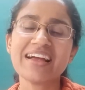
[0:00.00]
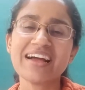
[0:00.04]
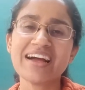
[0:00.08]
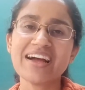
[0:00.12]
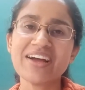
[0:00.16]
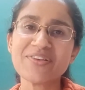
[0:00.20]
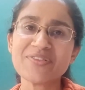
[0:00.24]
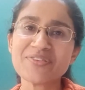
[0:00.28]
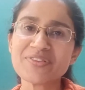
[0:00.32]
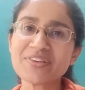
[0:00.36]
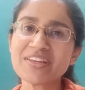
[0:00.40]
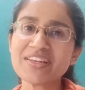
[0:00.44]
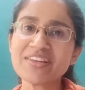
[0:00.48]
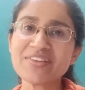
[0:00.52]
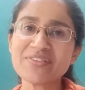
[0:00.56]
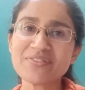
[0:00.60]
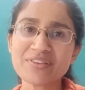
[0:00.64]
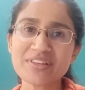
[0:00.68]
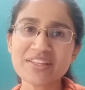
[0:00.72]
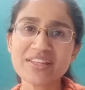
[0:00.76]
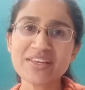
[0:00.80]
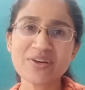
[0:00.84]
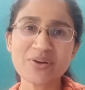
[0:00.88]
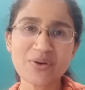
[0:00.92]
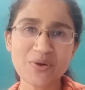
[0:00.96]
I
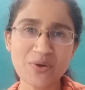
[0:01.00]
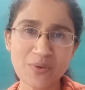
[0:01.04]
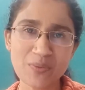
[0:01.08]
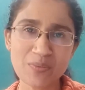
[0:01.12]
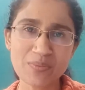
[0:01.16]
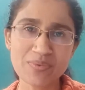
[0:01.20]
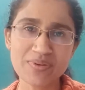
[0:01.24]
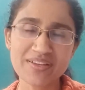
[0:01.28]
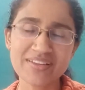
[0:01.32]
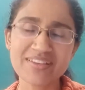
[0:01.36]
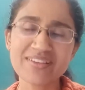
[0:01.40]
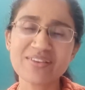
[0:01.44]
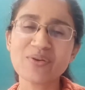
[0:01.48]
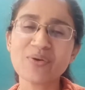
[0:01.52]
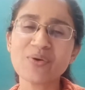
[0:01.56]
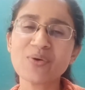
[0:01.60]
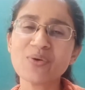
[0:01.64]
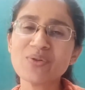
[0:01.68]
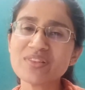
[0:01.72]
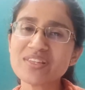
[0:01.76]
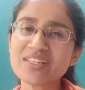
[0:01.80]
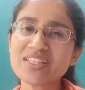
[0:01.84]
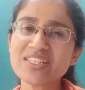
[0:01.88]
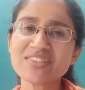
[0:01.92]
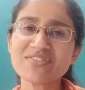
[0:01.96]
really hope
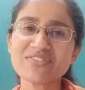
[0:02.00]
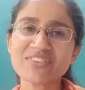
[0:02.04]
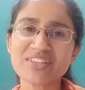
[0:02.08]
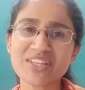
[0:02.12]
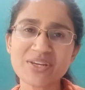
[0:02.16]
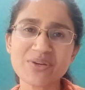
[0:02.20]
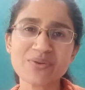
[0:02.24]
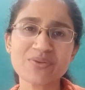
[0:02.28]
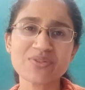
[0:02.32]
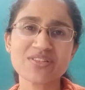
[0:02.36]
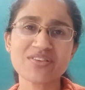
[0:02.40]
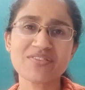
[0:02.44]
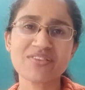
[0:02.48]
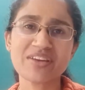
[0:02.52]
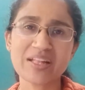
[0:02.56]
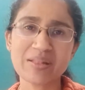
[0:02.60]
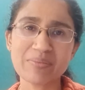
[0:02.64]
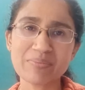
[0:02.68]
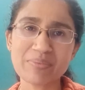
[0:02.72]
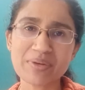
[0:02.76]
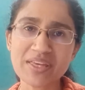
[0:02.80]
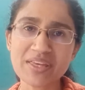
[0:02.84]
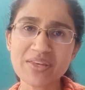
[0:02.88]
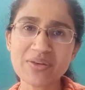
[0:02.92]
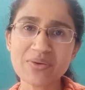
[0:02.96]
all these videos are
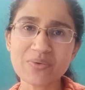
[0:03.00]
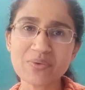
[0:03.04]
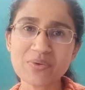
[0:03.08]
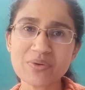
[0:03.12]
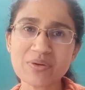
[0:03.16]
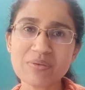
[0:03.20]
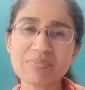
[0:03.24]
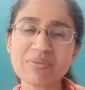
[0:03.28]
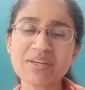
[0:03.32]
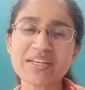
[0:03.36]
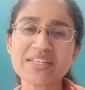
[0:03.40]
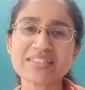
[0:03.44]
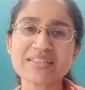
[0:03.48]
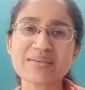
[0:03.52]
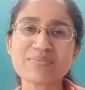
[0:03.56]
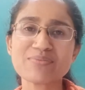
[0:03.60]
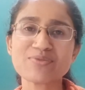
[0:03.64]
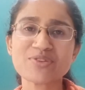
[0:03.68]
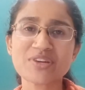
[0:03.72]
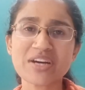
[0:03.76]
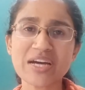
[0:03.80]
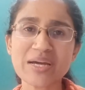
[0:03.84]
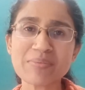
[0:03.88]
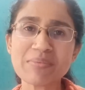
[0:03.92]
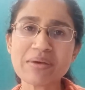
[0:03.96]
helping you because I'm
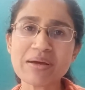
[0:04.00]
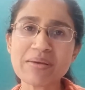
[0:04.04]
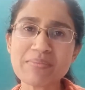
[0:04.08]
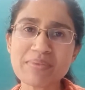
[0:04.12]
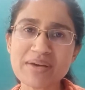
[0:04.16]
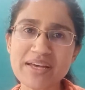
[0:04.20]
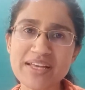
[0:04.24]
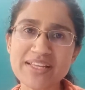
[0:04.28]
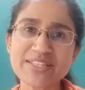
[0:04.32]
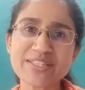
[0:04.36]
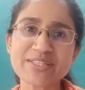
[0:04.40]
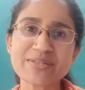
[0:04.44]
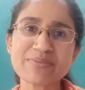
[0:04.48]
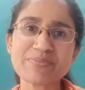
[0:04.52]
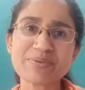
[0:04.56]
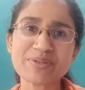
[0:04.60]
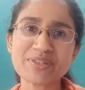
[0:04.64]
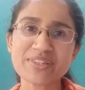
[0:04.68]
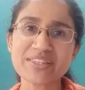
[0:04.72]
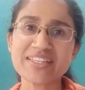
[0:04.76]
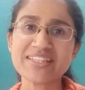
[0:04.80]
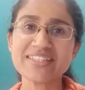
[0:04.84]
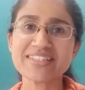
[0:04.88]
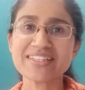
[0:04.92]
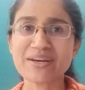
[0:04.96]
trying my best to
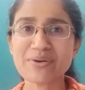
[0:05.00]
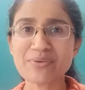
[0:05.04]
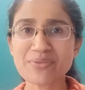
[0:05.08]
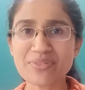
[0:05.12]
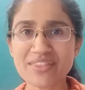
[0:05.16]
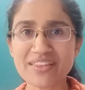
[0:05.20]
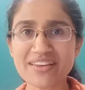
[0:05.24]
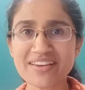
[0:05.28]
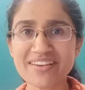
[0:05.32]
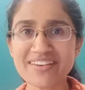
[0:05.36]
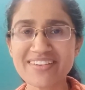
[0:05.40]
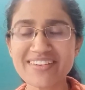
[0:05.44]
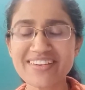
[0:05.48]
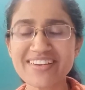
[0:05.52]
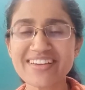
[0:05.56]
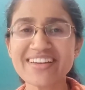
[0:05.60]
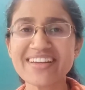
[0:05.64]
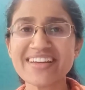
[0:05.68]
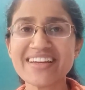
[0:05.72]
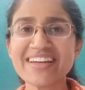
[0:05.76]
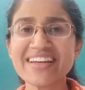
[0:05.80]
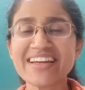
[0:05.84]
put these out there.